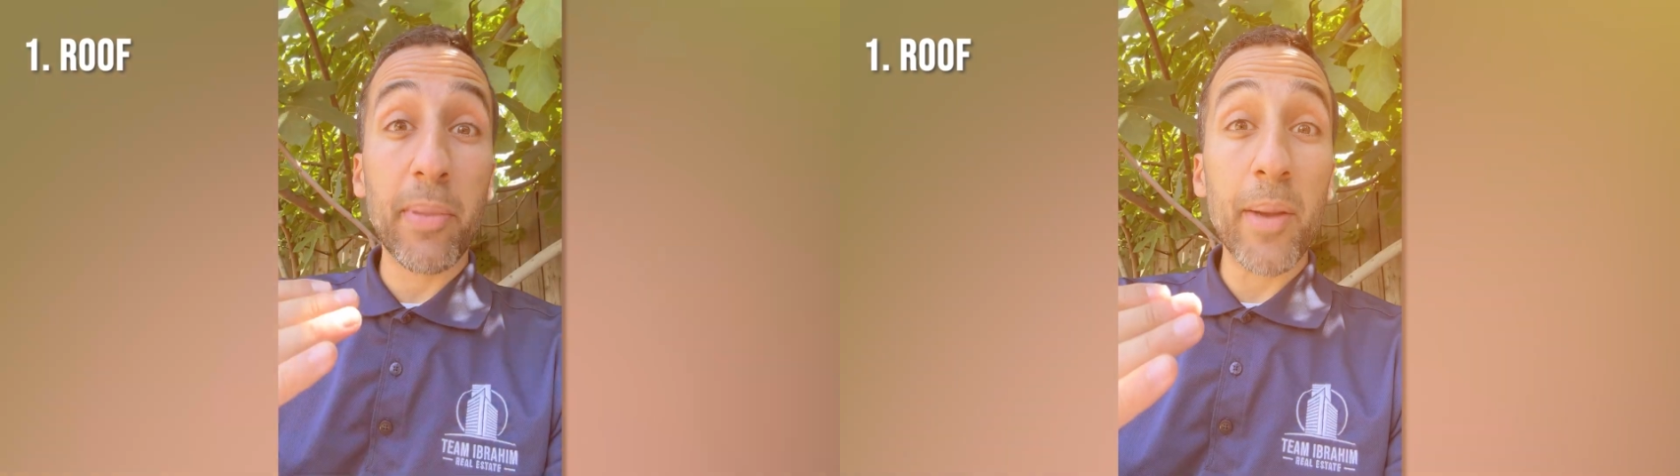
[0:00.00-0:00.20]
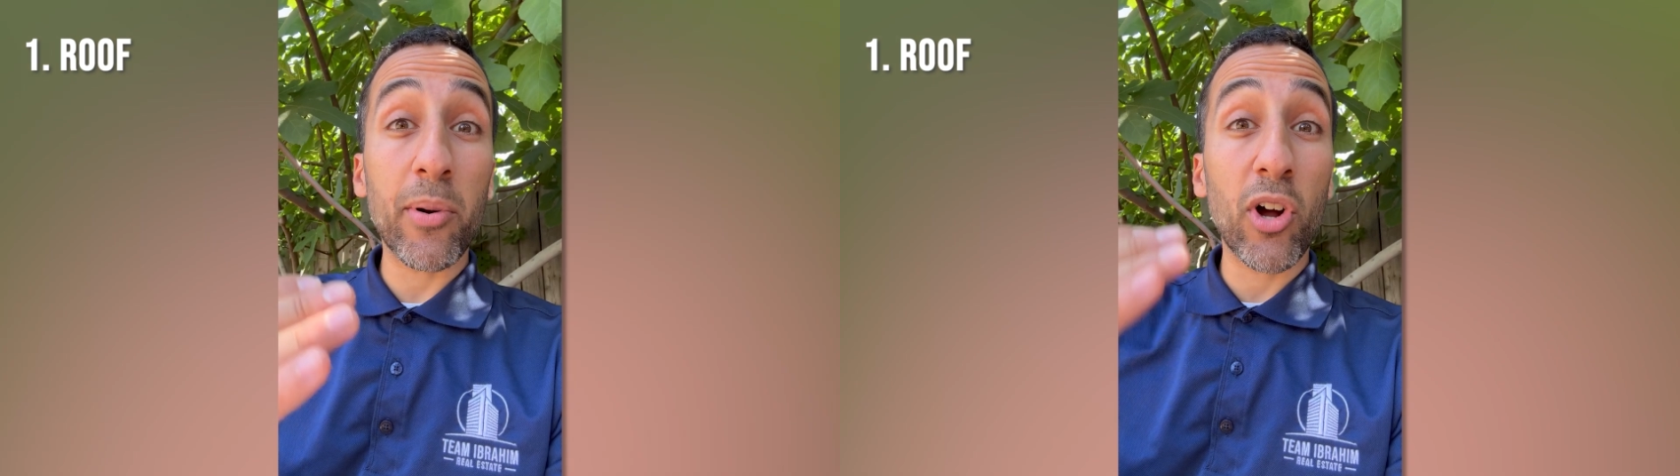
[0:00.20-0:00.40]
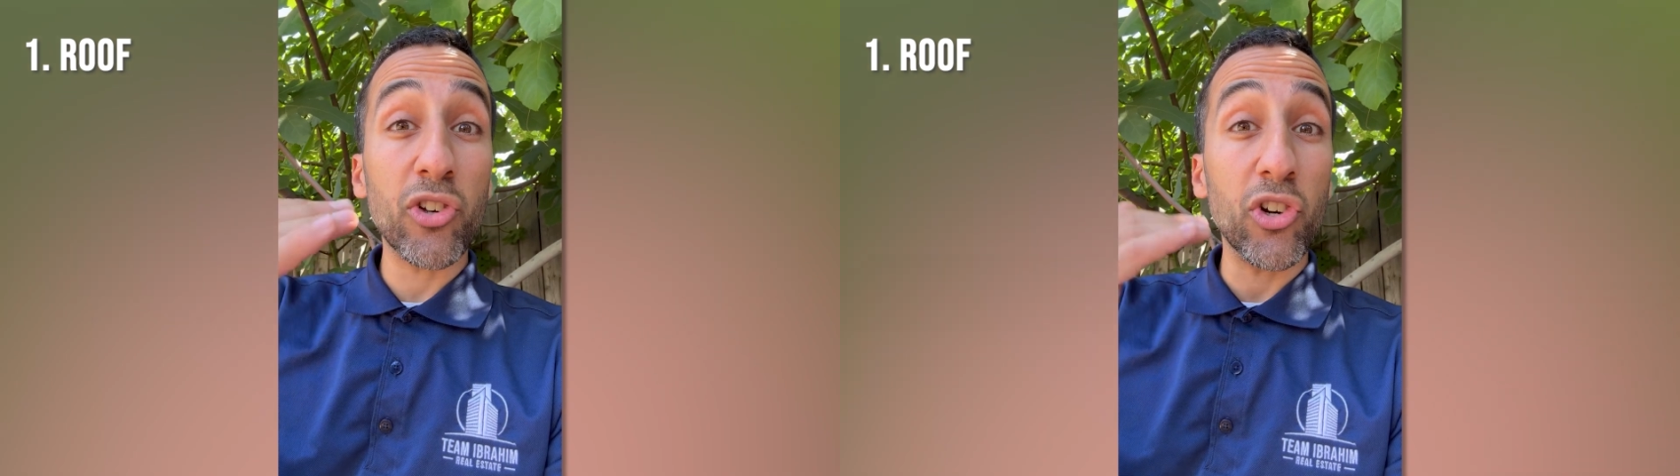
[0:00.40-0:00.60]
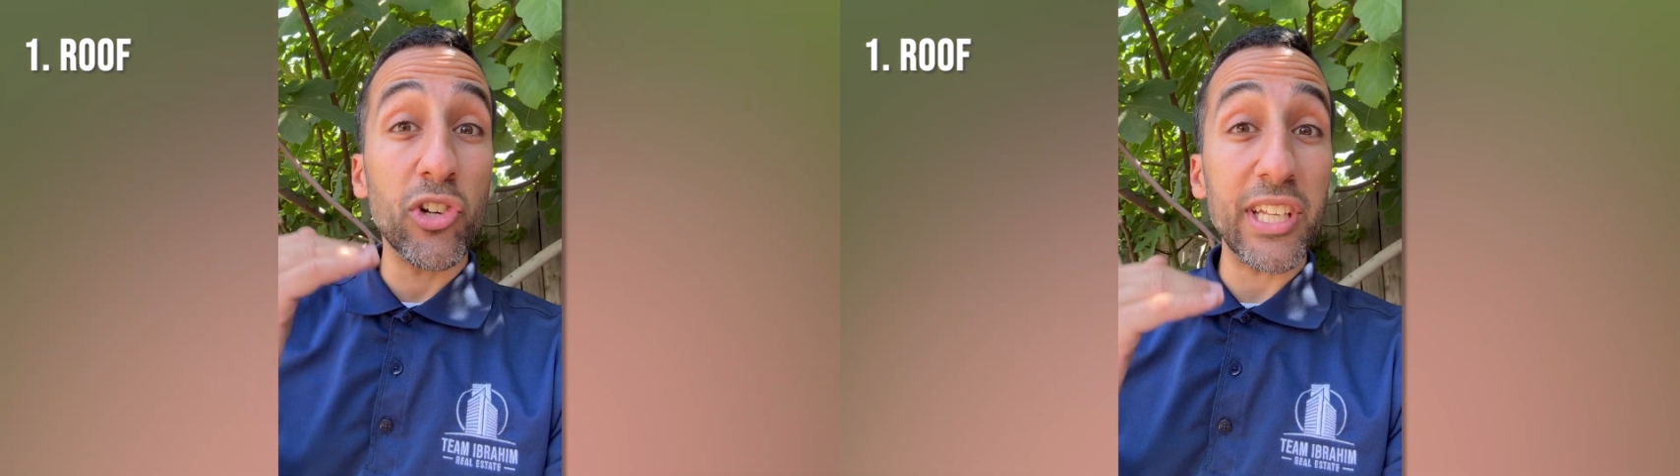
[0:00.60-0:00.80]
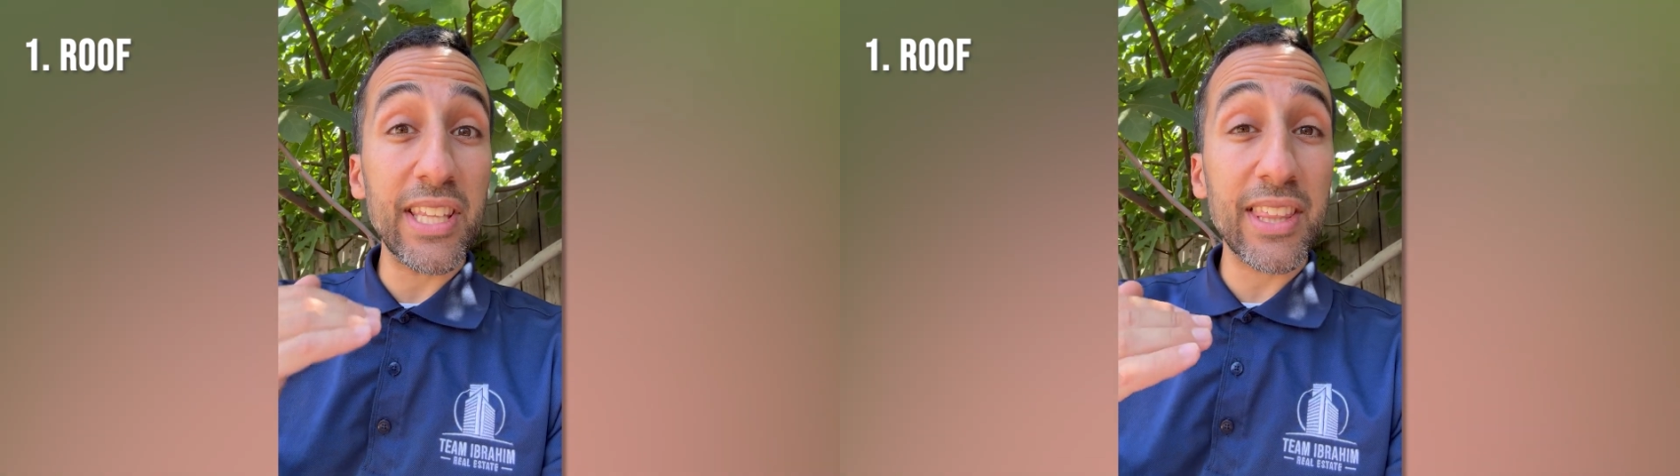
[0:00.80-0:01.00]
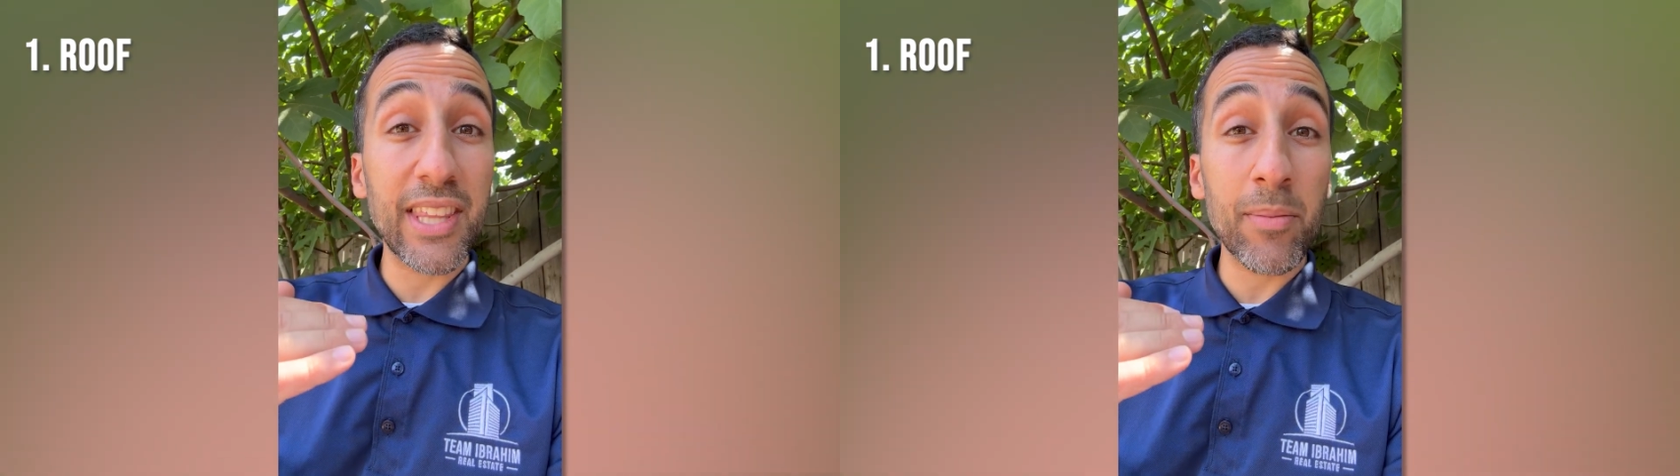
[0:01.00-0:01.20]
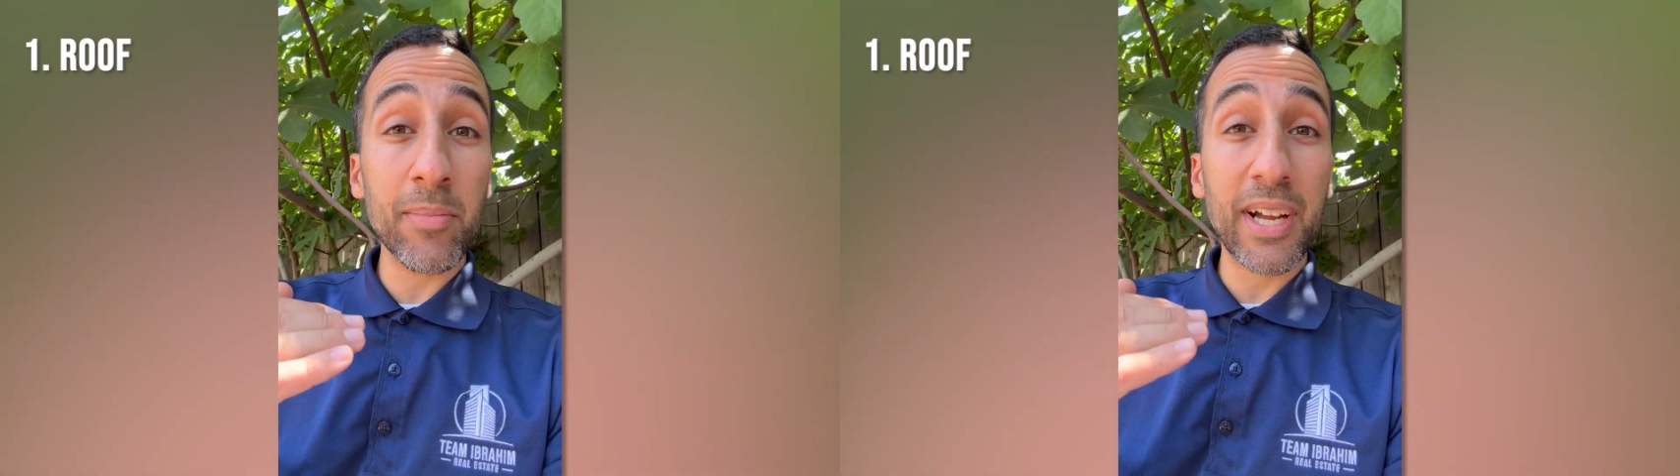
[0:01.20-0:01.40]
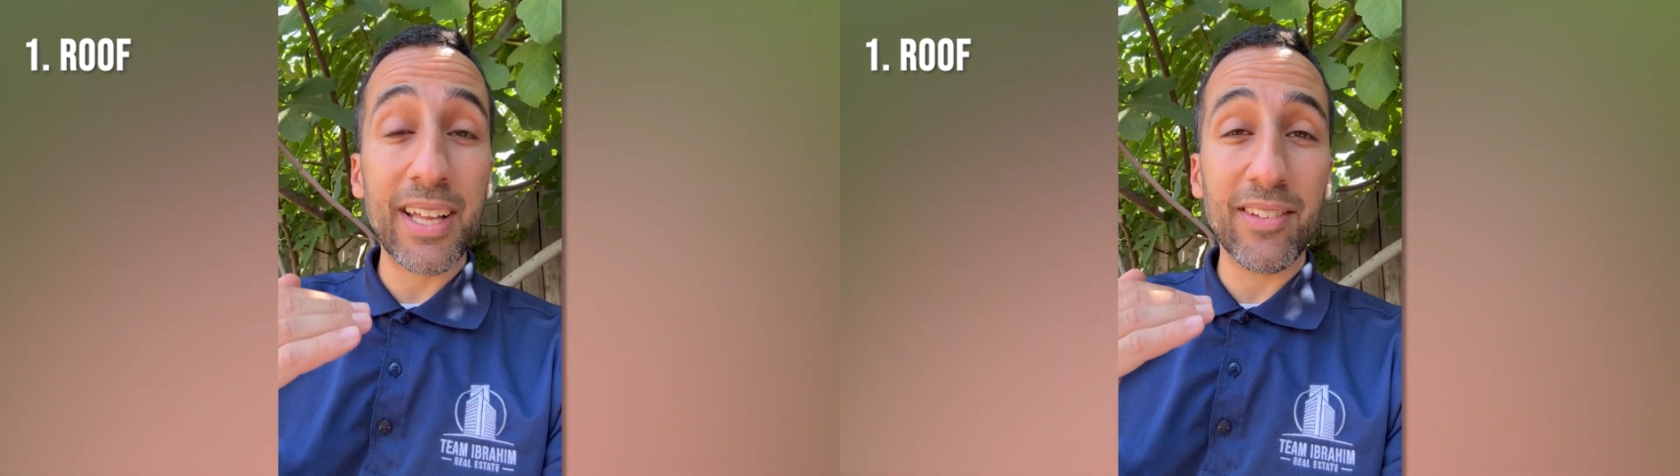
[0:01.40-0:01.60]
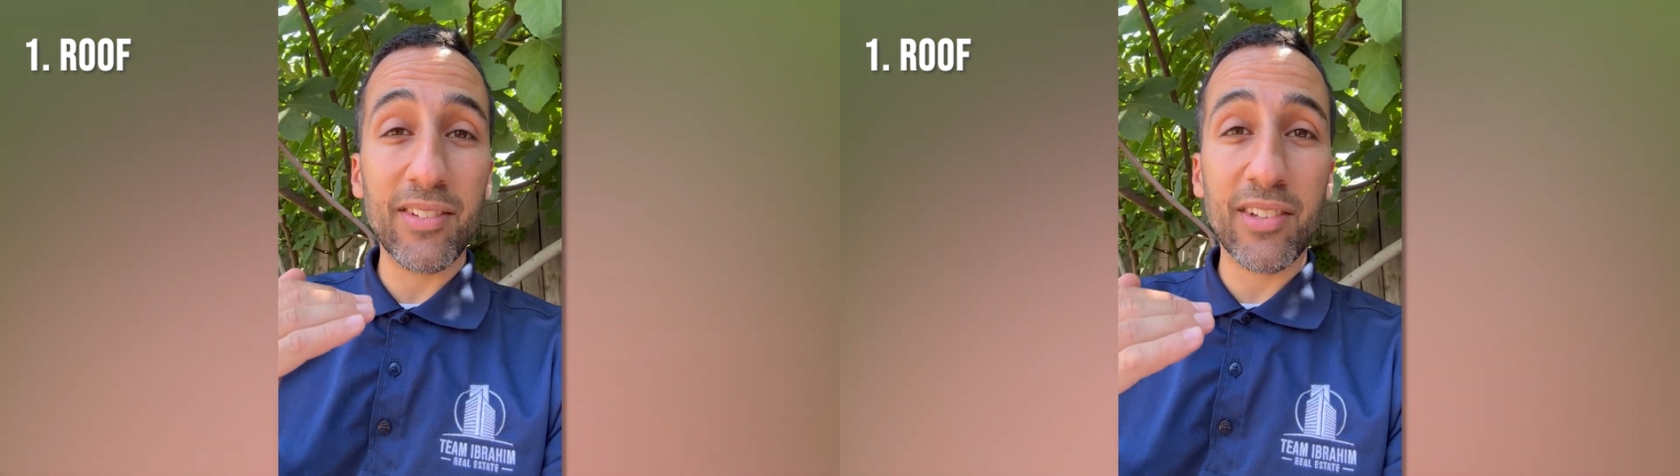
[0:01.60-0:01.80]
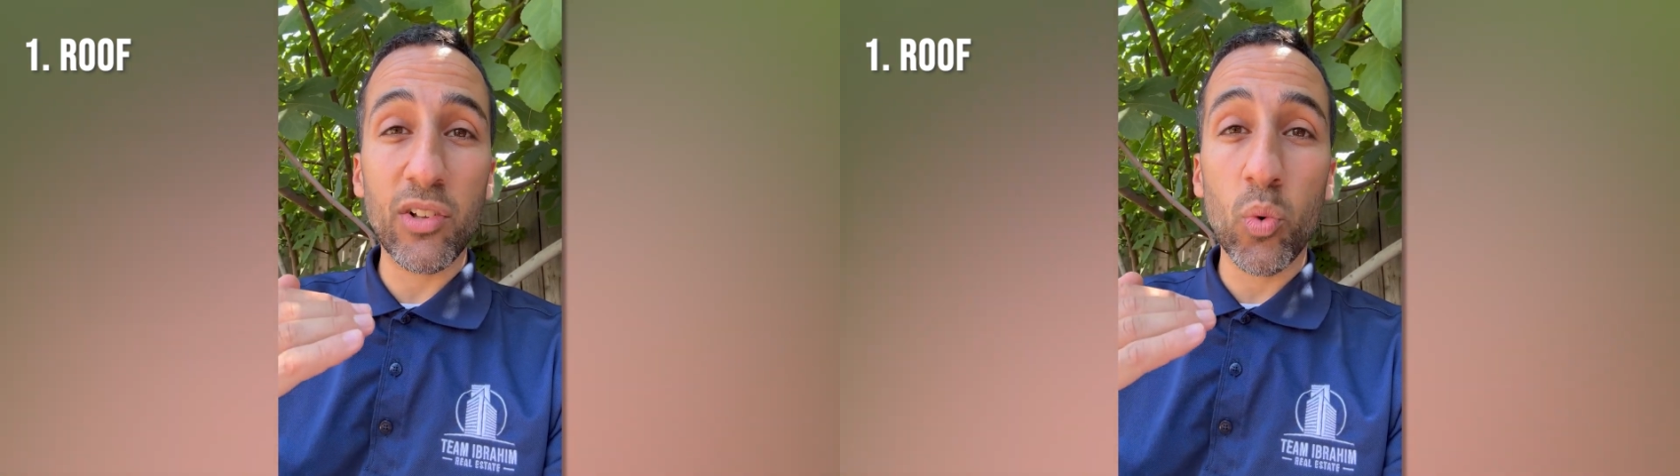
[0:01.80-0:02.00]
paper underneath them can
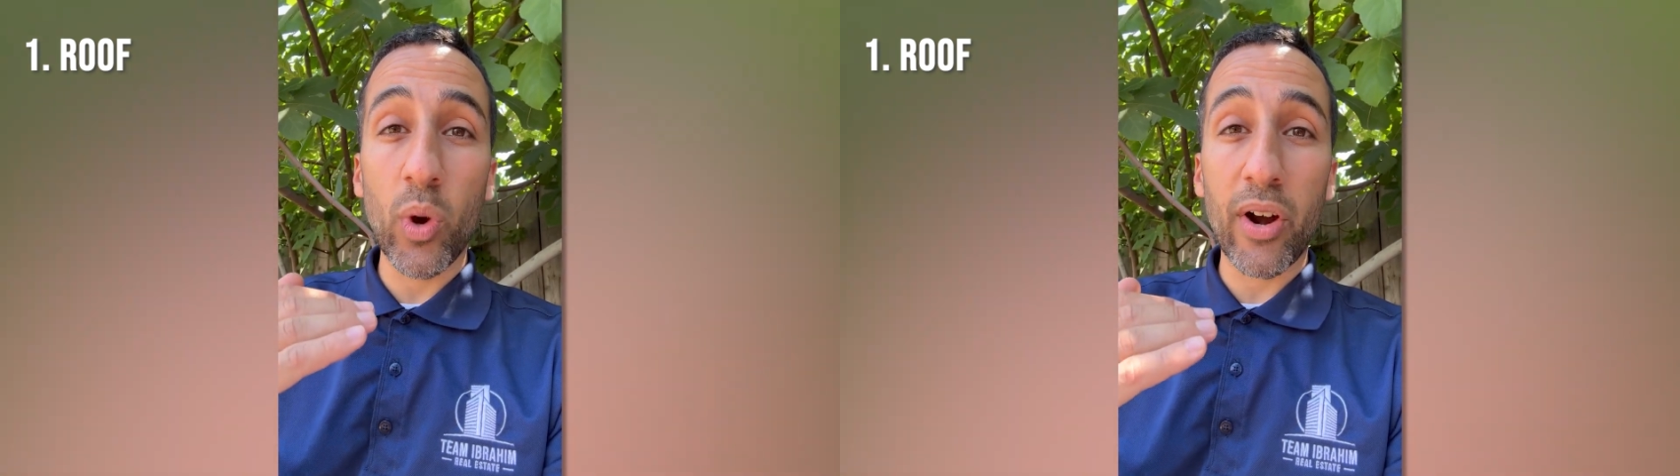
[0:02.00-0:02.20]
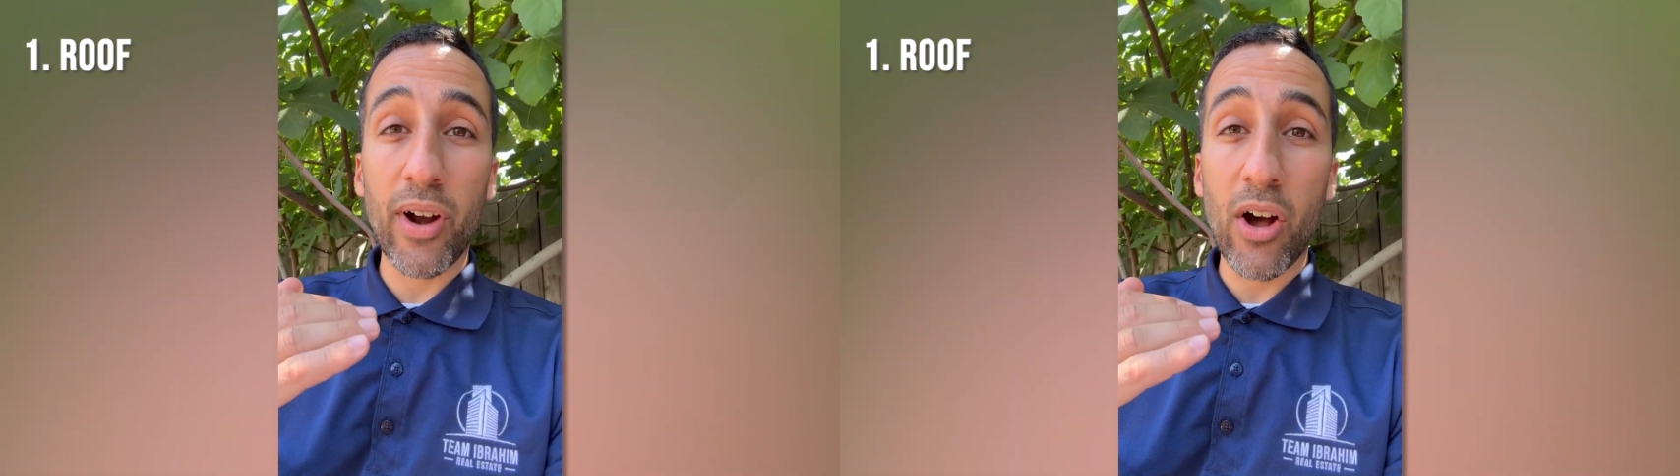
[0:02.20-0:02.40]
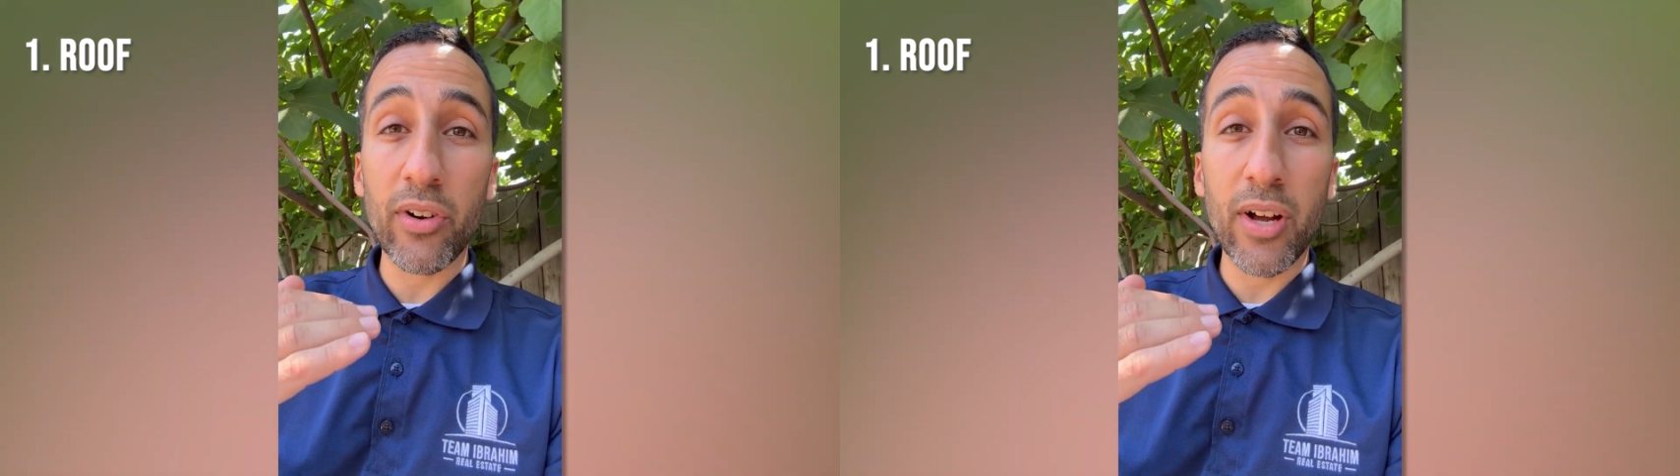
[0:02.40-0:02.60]
still wear out